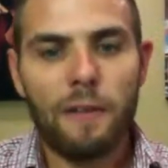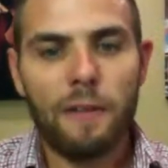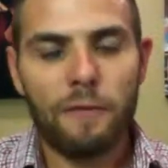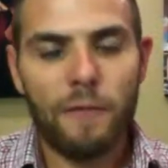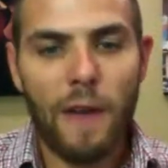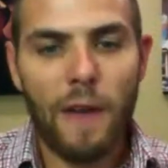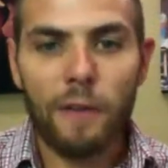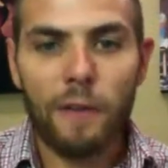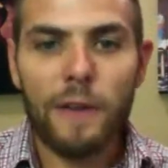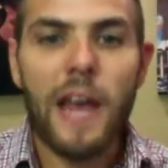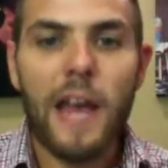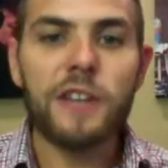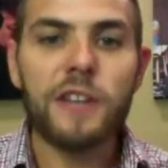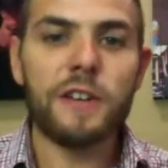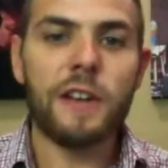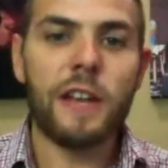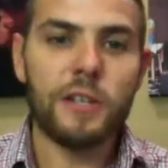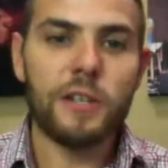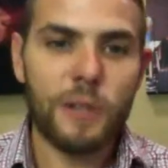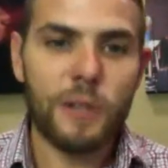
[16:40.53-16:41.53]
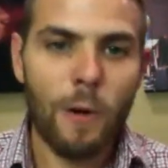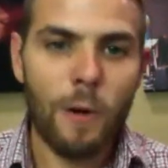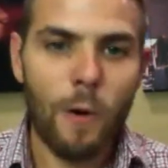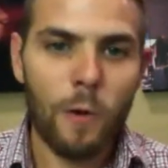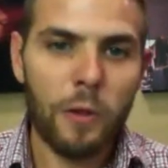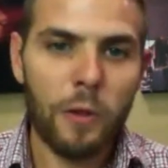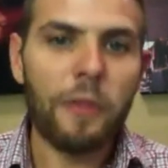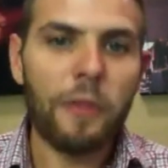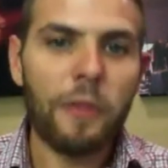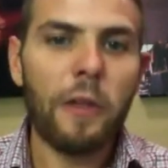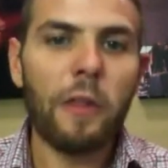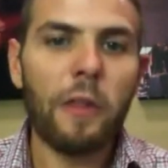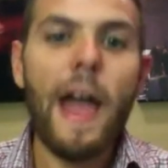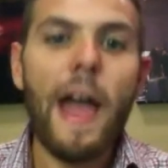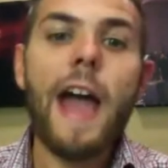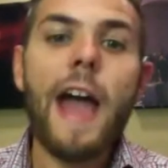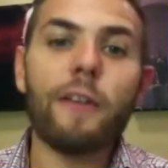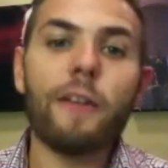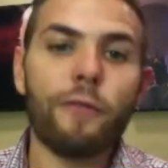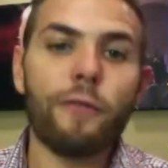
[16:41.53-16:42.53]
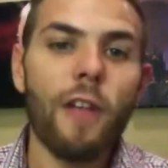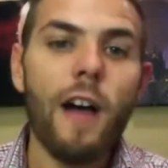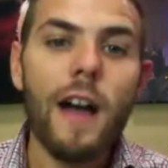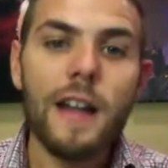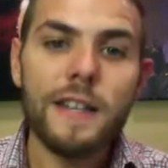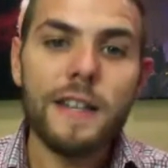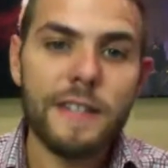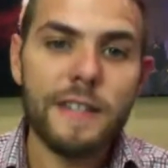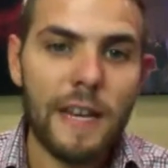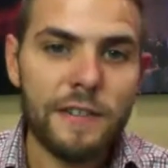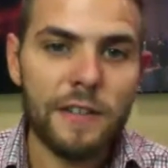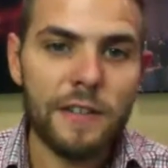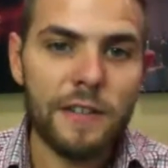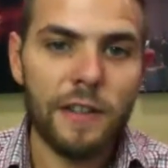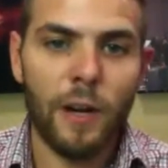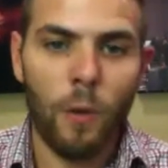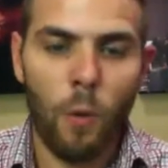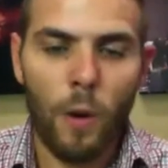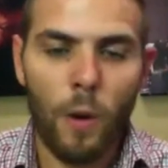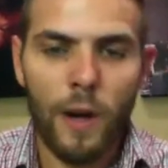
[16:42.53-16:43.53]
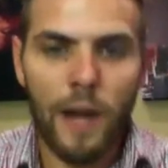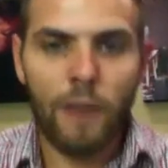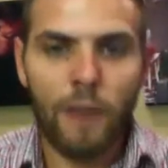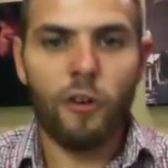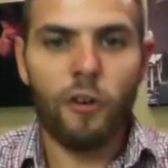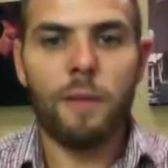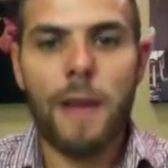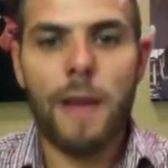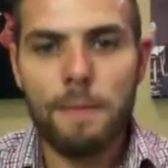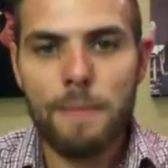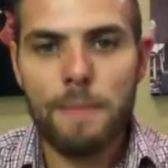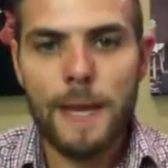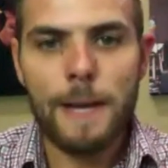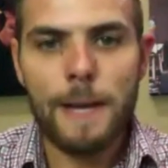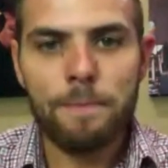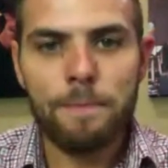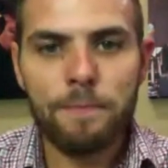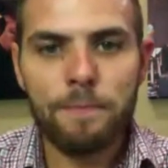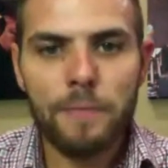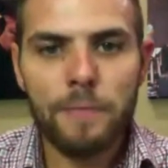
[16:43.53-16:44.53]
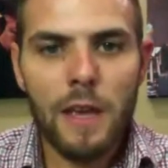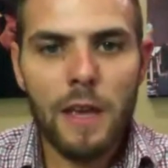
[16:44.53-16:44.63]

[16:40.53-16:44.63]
foundation issues, that the land floods easily, or whatever it may be.